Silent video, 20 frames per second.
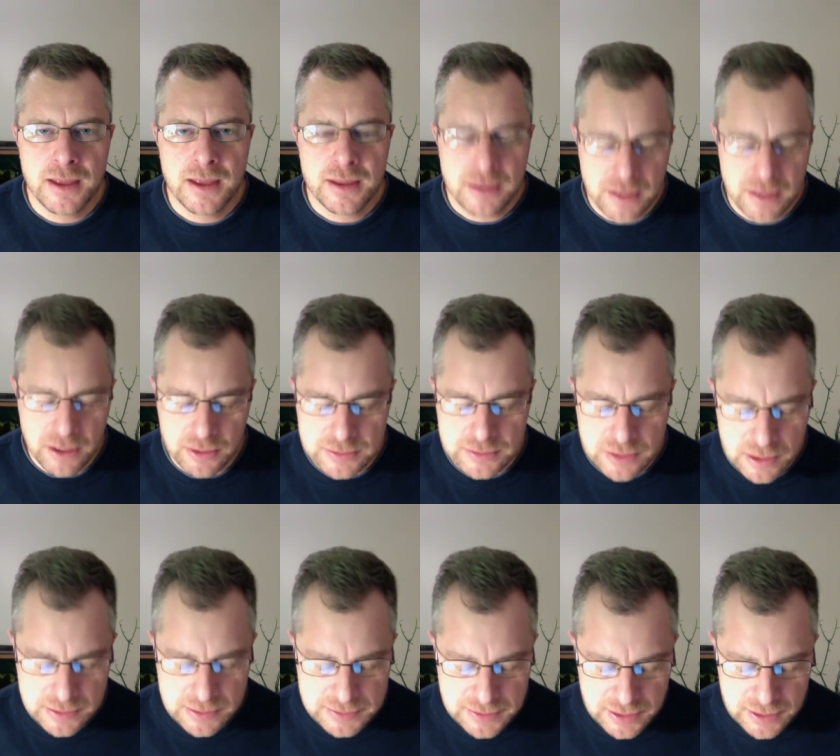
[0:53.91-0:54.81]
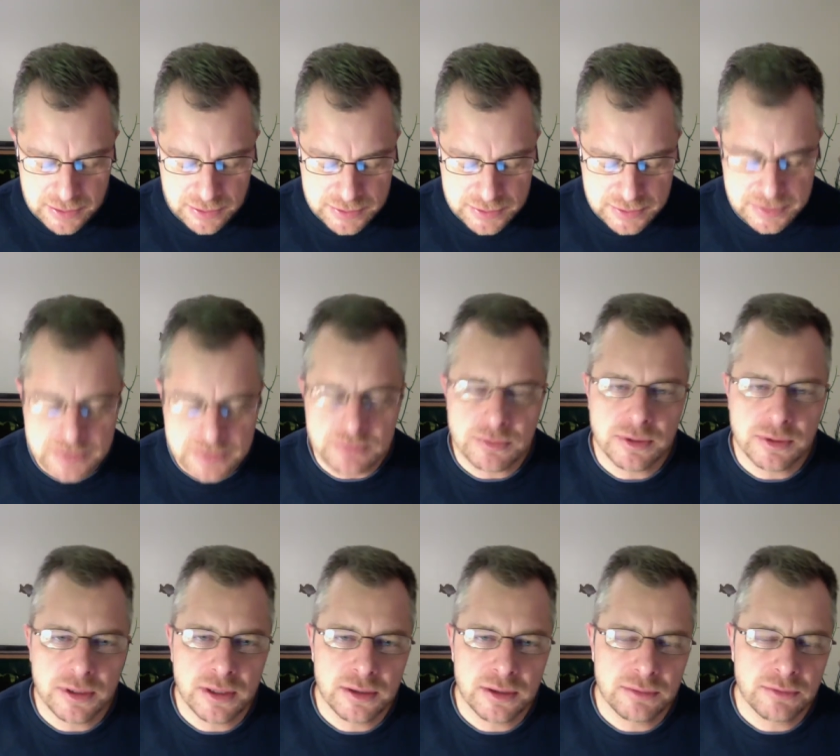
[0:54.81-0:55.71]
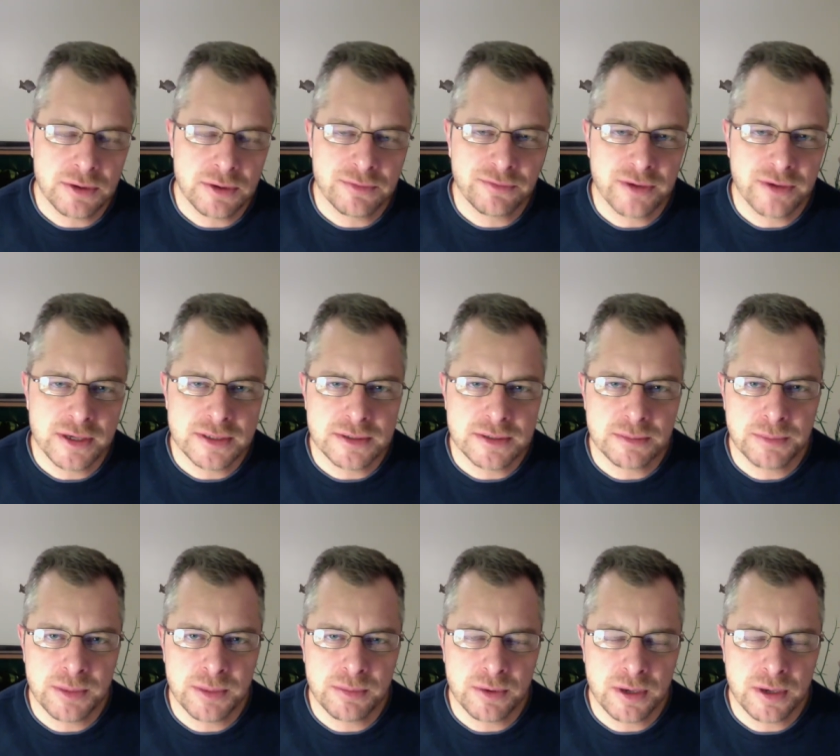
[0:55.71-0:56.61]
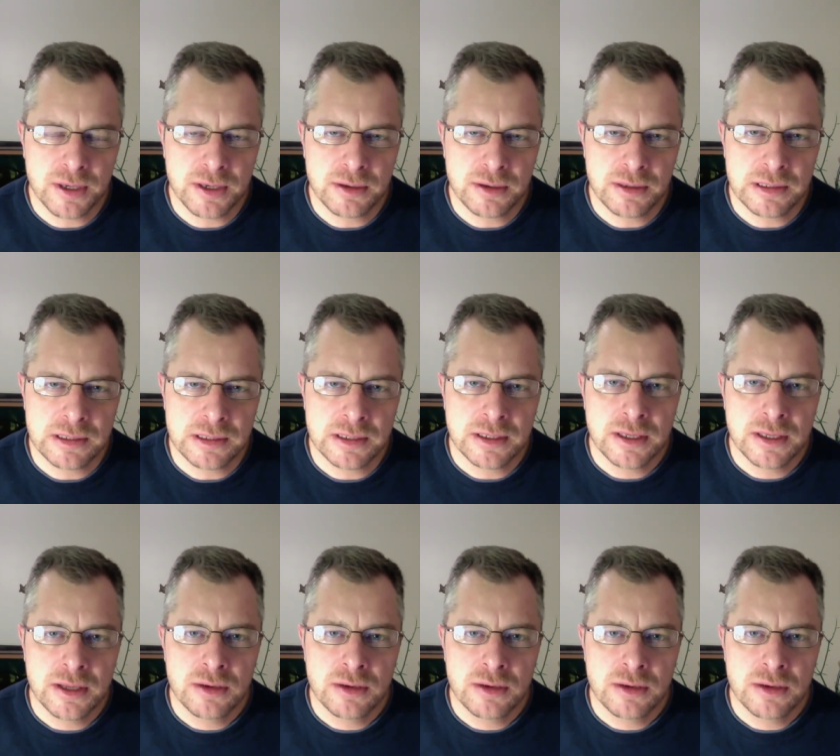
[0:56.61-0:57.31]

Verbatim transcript: And he goes on to say there's this uh, one phrase that people kind of uh,